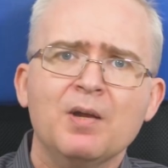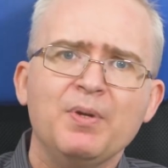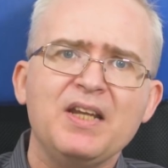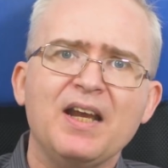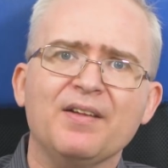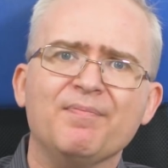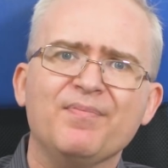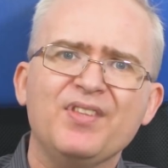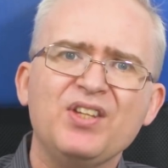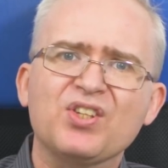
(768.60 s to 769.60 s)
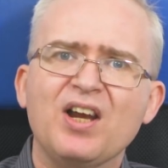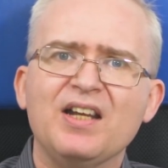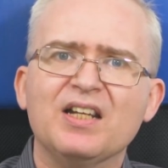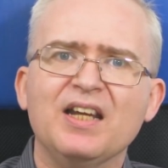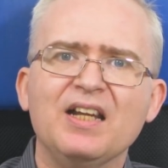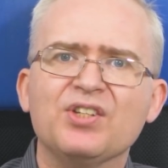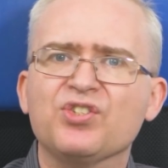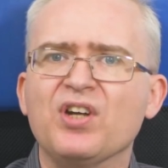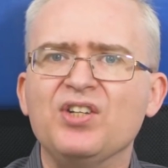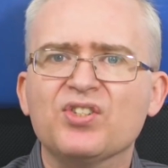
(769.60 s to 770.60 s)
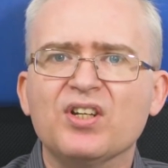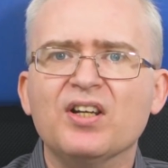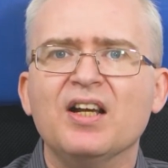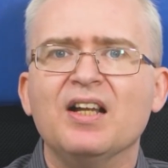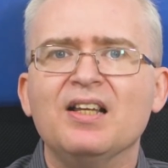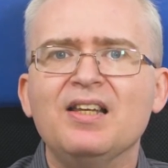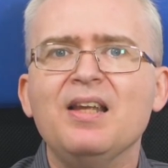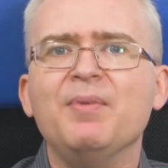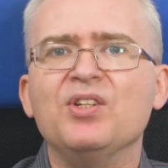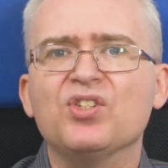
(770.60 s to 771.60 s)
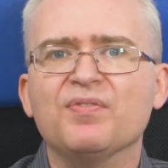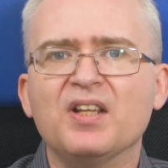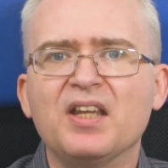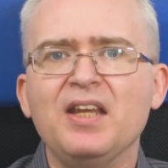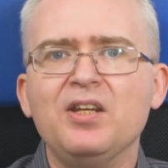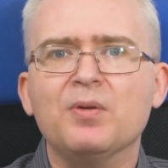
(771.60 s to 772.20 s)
But yeah, this kind of illustrates the limits of the key